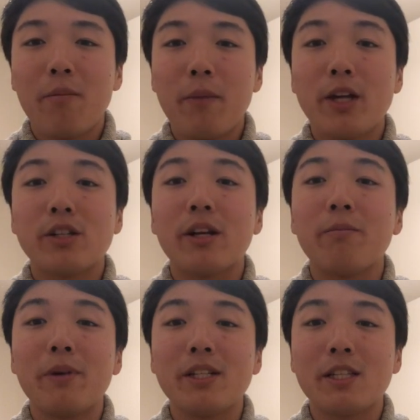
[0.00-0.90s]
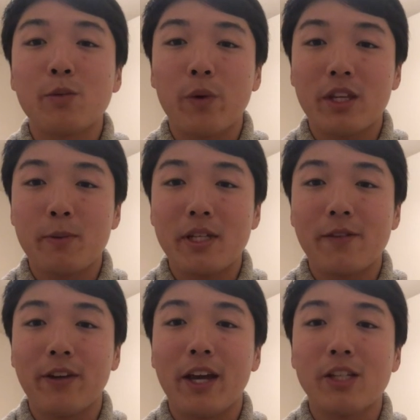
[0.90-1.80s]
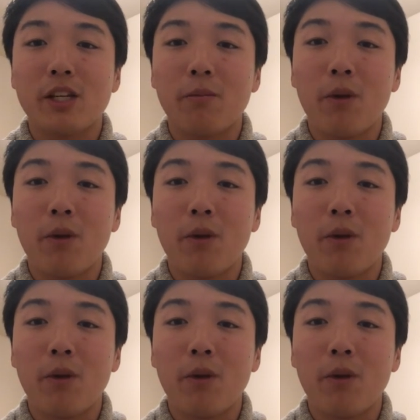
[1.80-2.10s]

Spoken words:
majored in business with a specification in